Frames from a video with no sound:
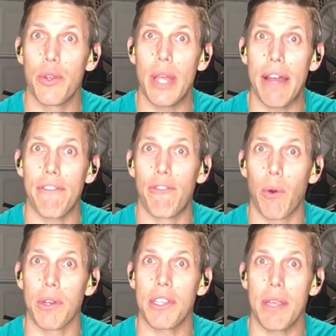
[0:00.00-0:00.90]
to that
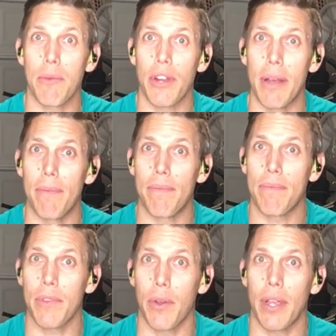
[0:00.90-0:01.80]
four-seam grip,
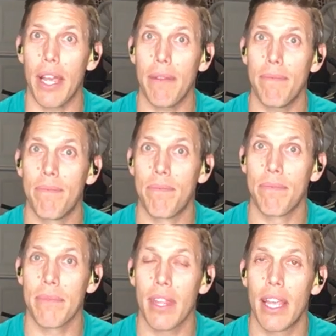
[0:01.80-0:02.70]
okay?
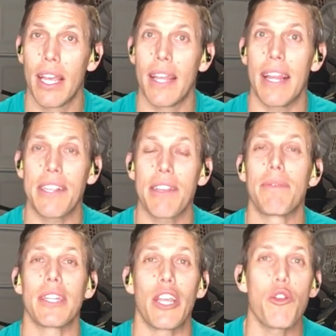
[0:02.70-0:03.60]
That's
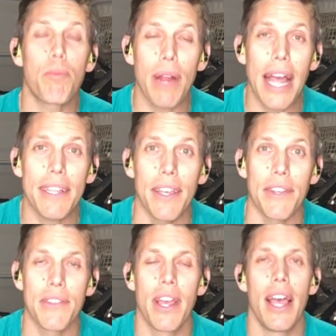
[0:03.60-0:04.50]
something that you
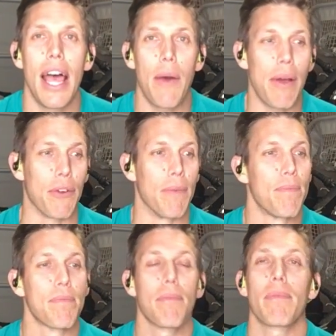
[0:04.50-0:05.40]
practice. However,
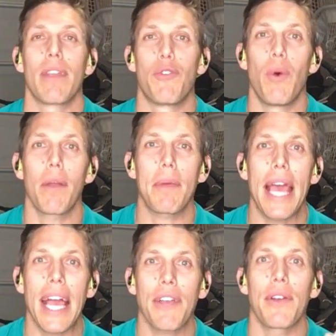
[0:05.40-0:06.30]
if you want to
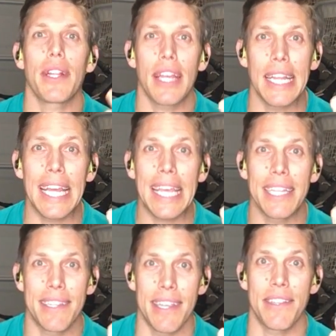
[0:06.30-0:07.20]
be accurate, getting a
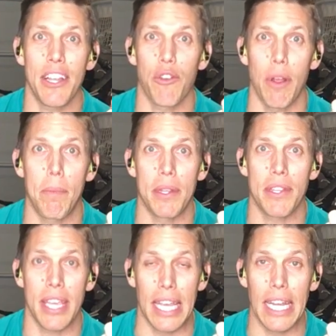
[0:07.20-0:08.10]
consistent grip
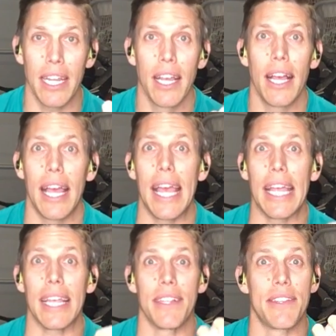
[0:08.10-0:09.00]
is key.
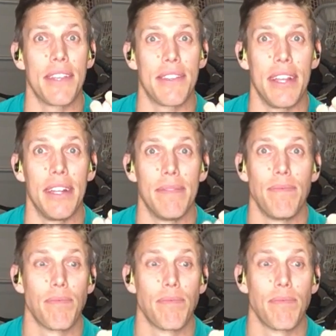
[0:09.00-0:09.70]
A consistent